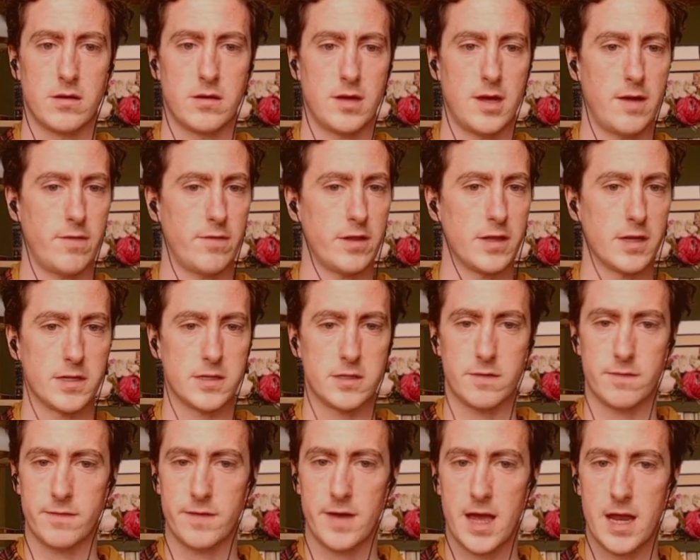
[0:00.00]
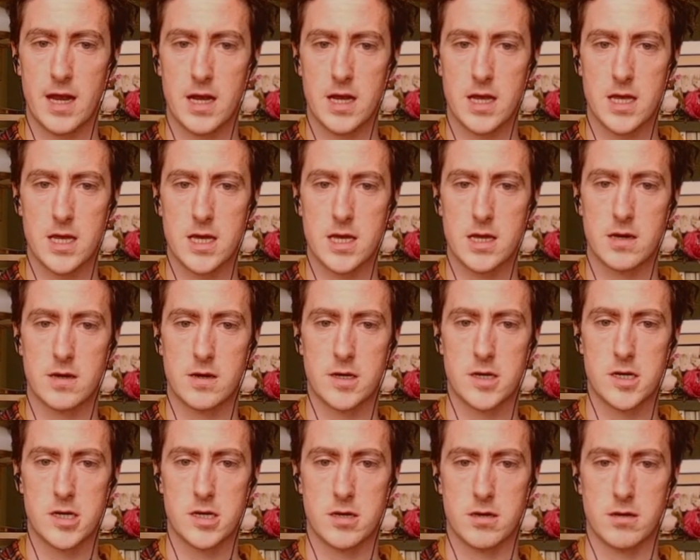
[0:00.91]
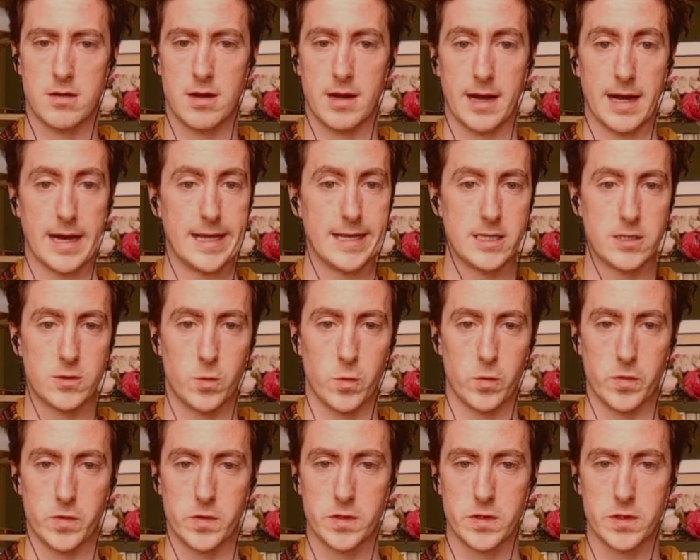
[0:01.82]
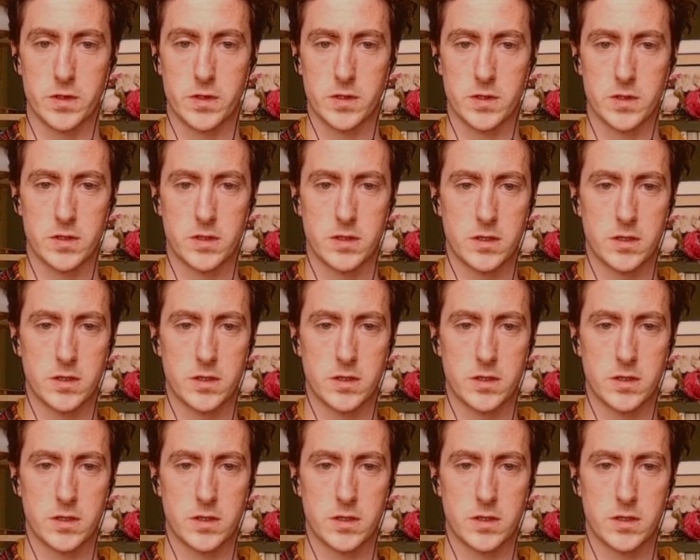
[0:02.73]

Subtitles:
Everything's defended at least once.